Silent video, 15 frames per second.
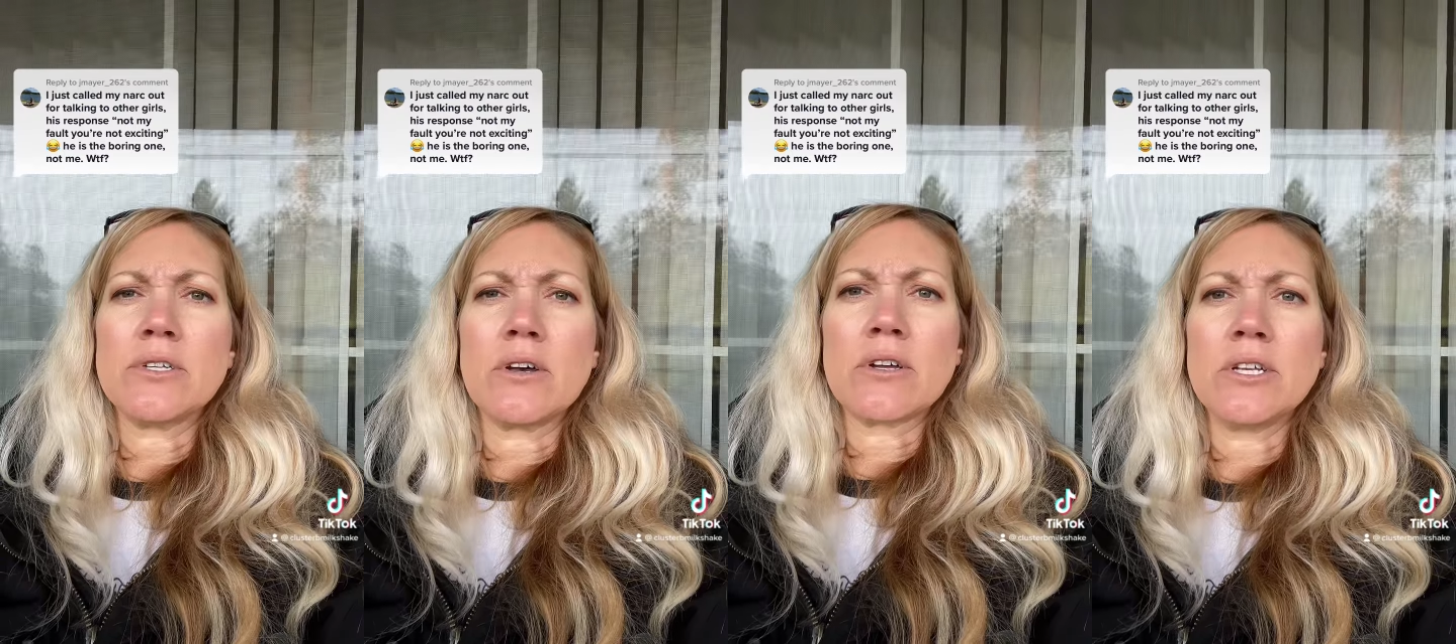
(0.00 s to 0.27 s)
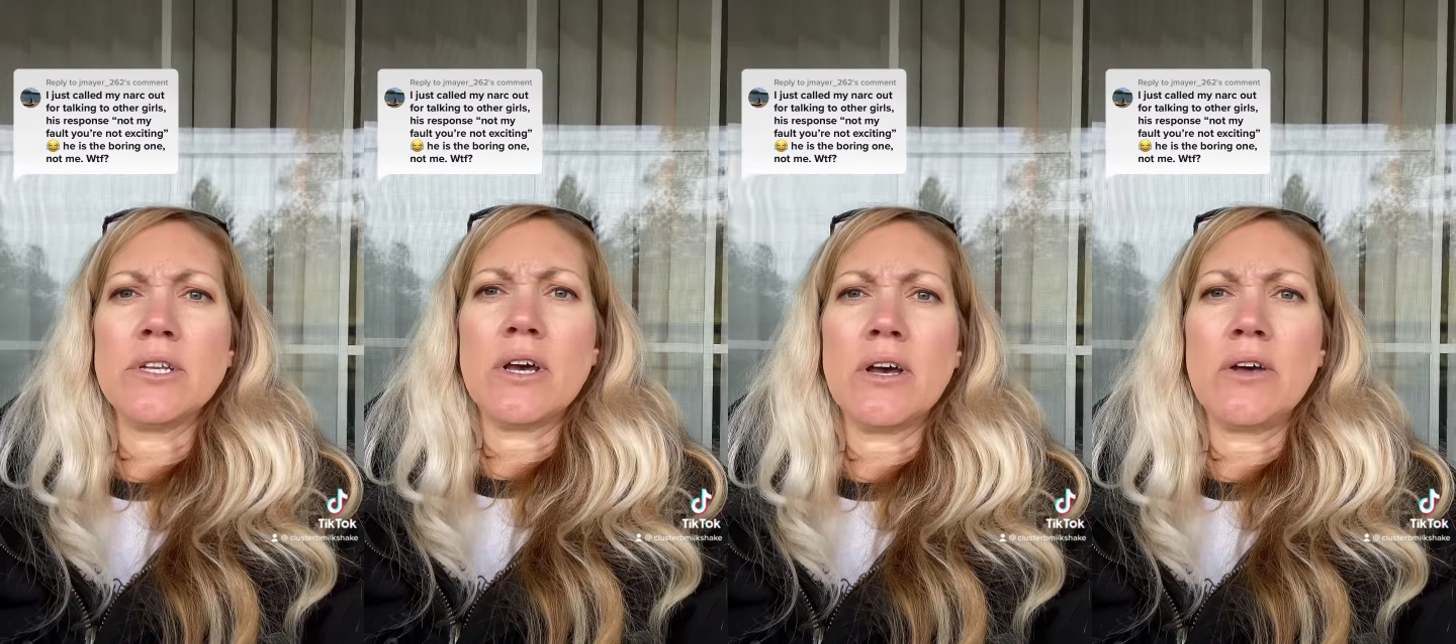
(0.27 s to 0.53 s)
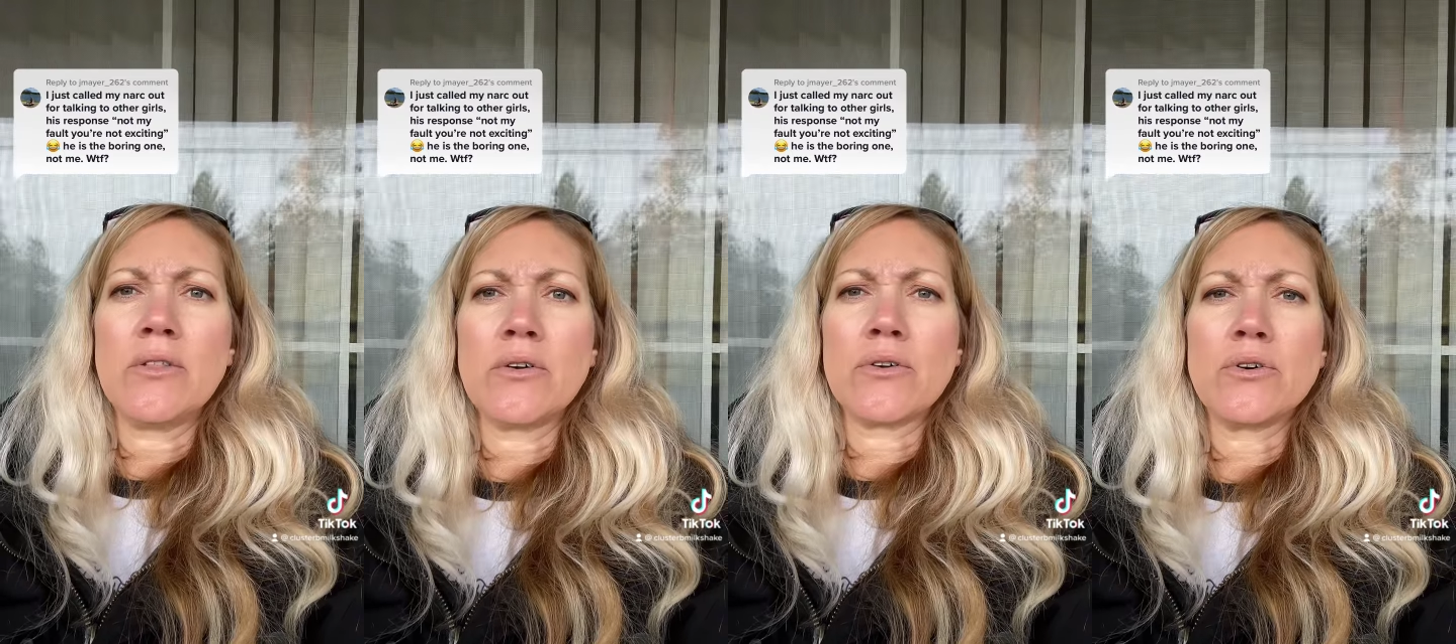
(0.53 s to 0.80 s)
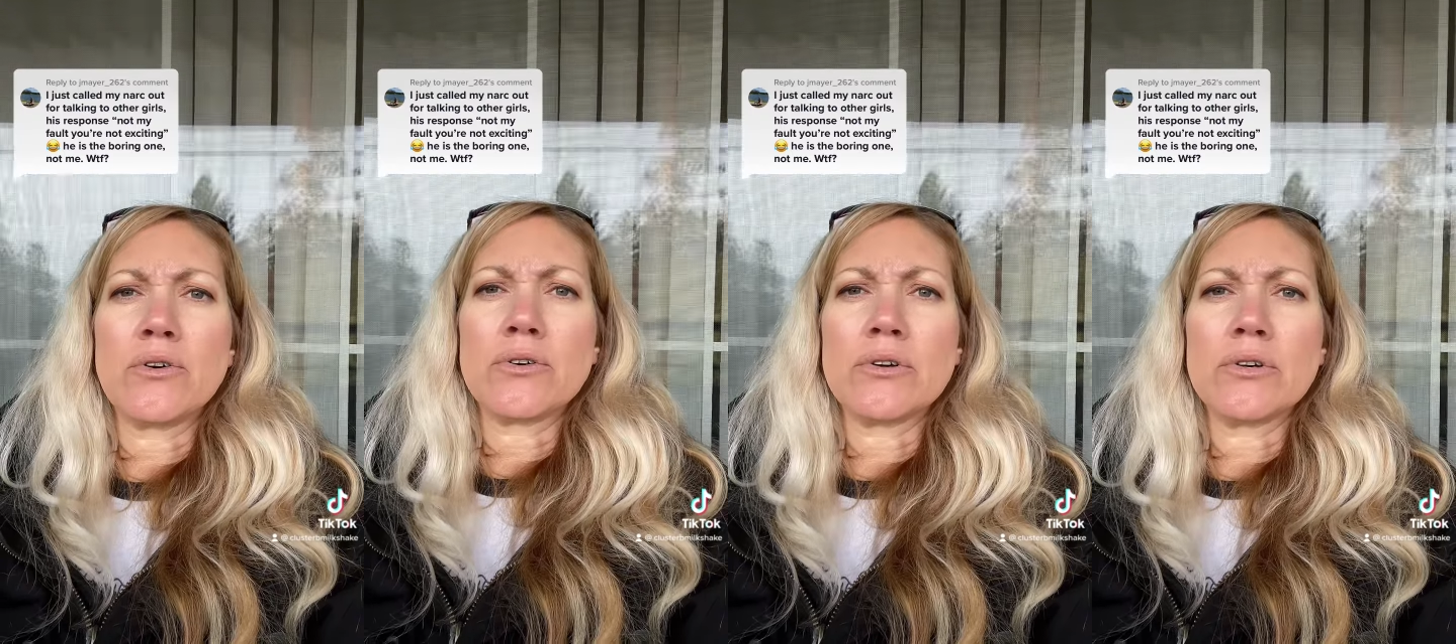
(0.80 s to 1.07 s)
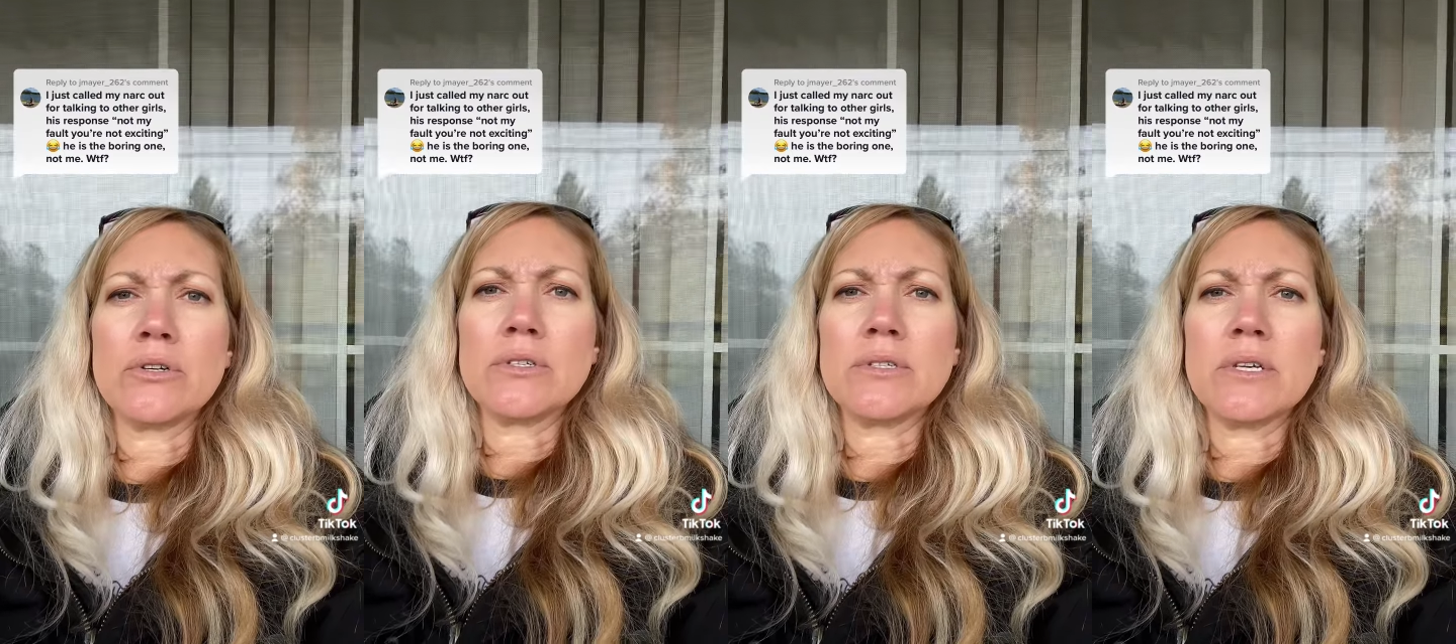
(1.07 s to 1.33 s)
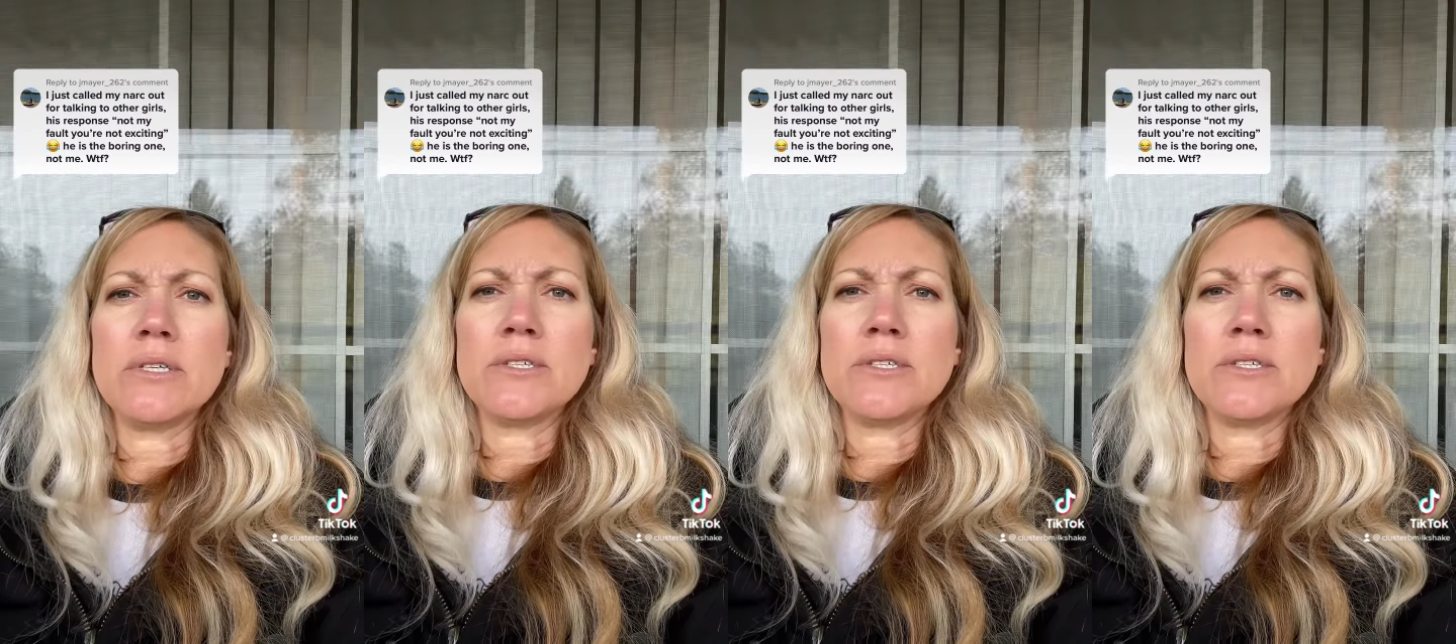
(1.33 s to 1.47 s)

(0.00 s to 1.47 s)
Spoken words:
talking to other girls.